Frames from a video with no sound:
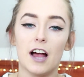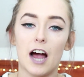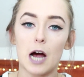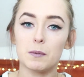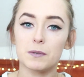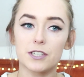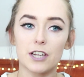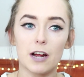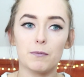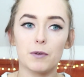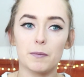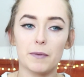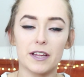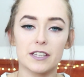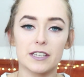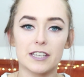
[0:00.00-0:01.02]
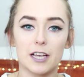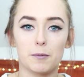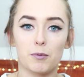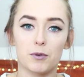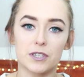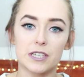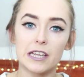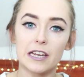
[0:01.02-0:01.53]
Amsterdam, we met this like
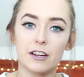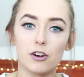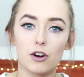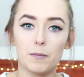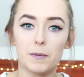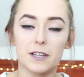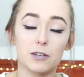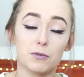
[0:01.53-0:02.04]
Brazilian couple.